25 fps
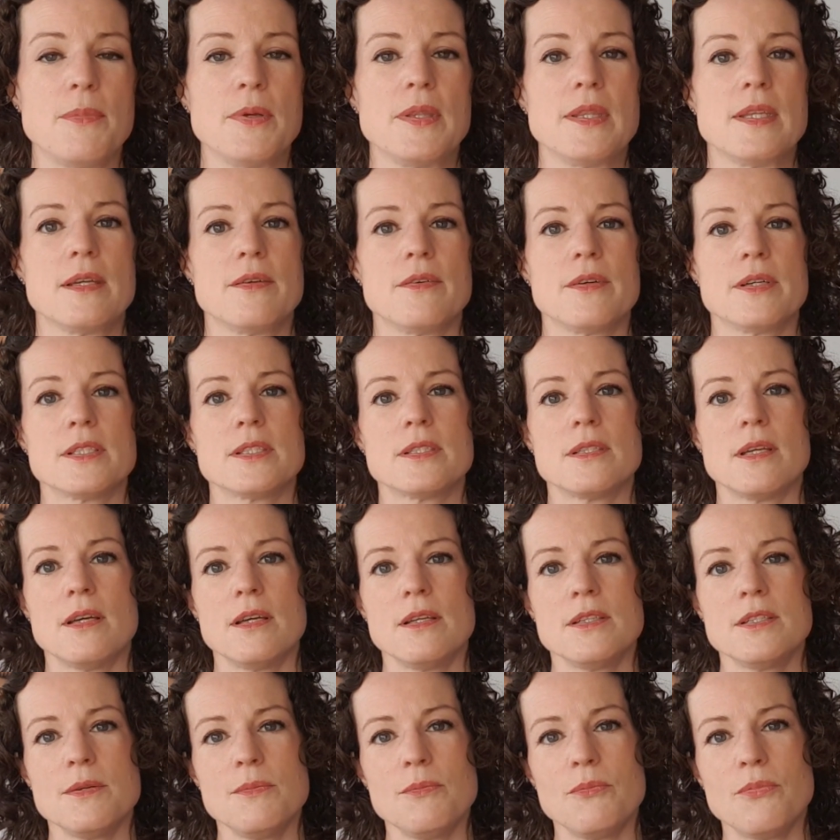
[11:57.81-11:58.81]
but there are
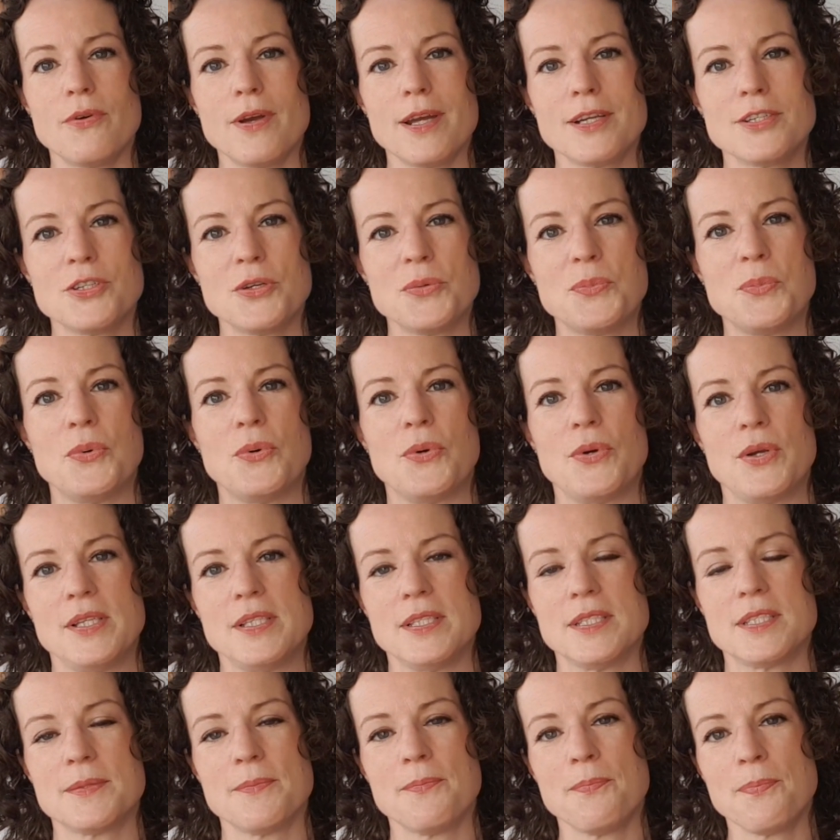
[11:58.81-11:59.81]
certain pressure
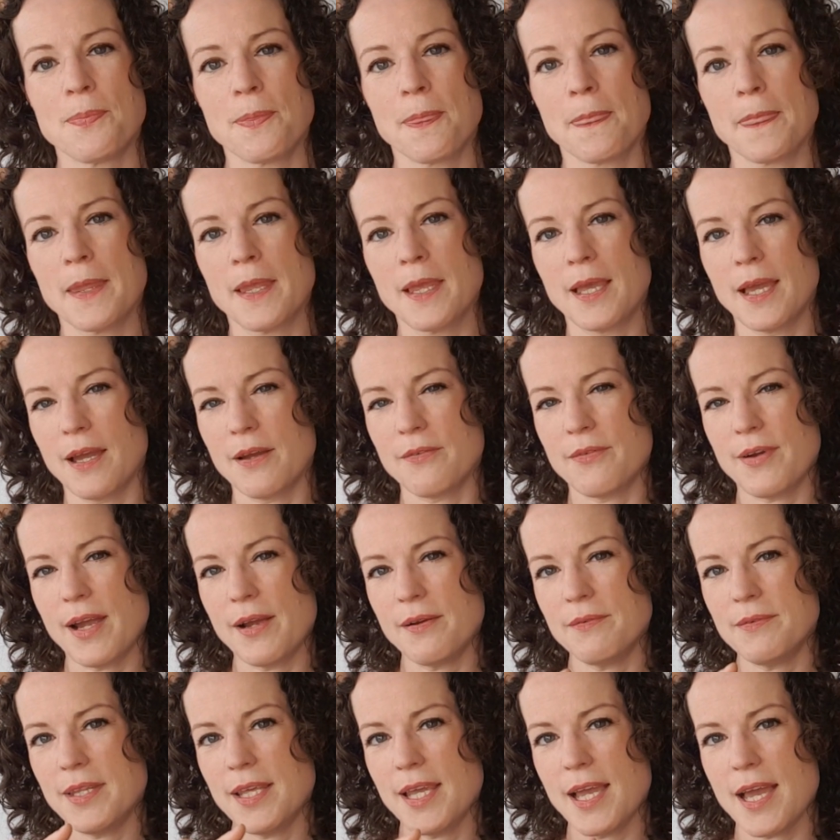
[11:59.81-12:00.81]
points
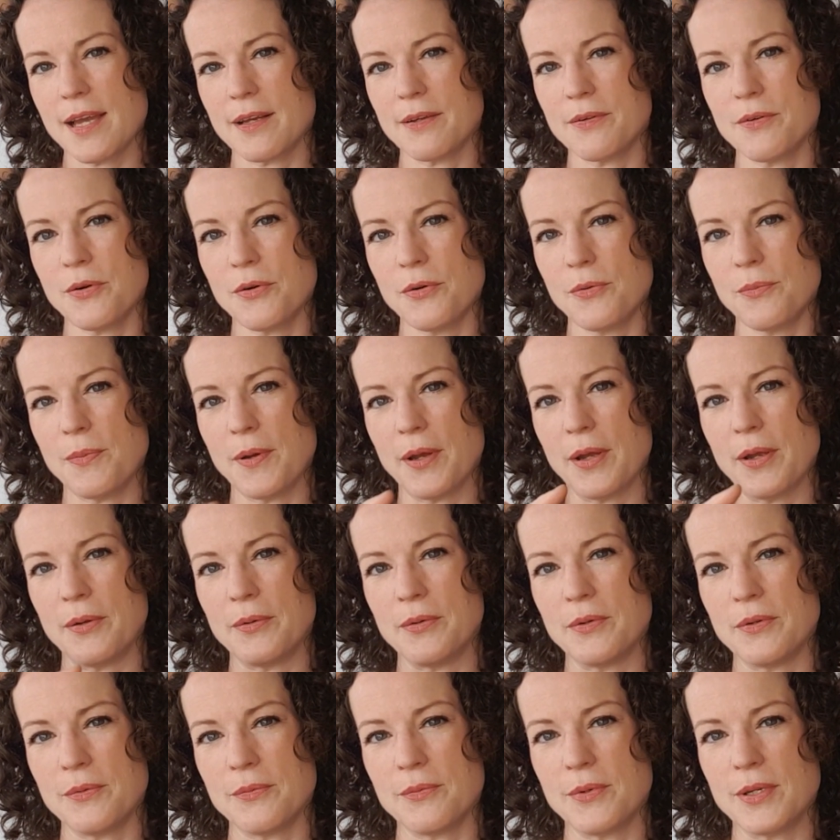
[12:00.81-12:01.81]
around the ankle bone